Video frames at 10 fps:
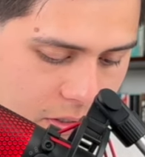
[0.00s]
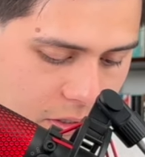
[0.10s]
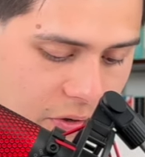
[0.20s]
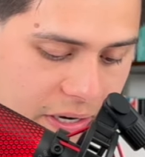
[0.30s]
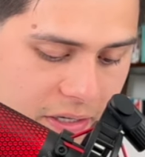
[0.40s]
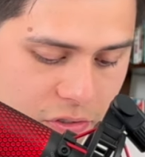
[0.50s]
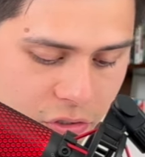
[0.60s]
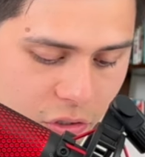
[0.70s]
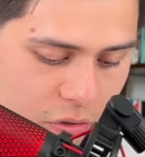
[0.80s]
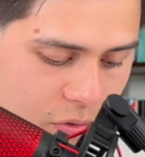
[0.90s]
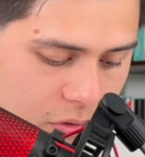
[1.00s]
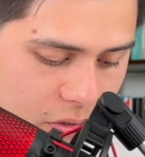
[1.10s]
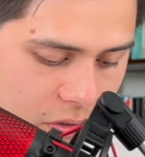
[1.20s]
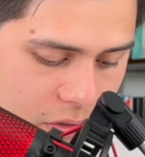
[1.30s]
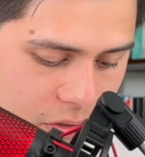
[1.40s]
All right, so
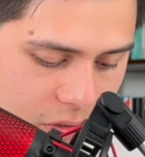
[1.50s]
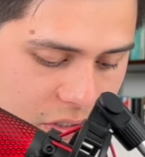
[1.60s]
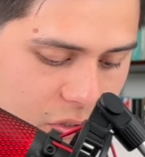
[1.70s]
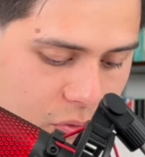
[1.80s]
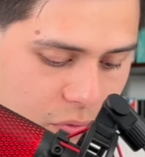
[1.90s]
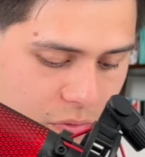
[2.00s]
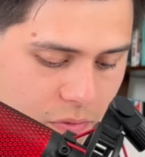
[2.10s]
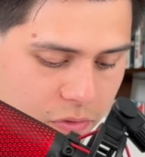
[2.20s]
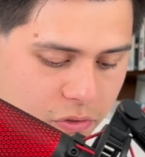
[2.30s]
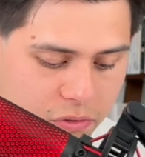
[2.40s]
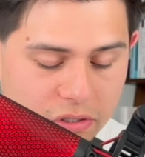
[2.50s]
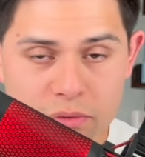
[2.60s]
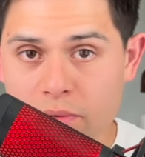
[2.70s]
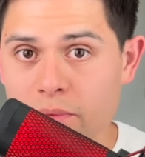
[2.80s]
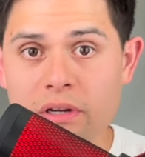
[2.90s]
this is
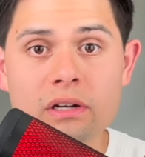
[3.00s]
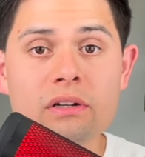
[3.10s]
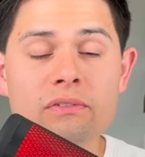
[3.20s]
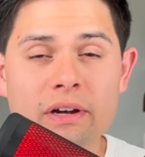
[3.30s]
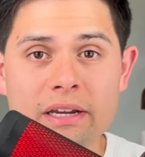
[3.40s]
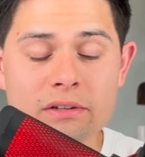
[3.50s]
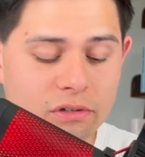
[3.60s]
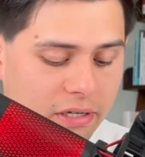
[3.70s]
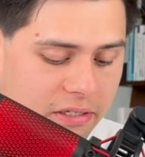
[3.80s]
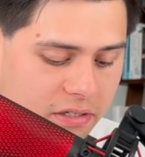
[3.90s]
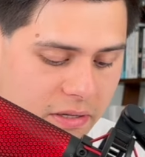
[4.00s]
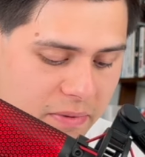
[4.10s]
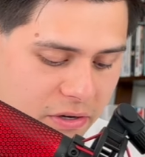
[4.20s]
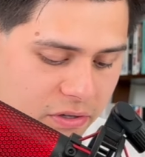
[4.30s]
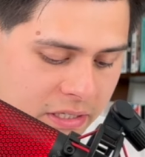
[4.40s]
what we're going to define as our density
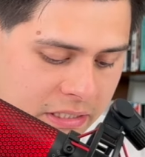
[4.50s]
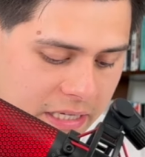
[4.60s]
matrix,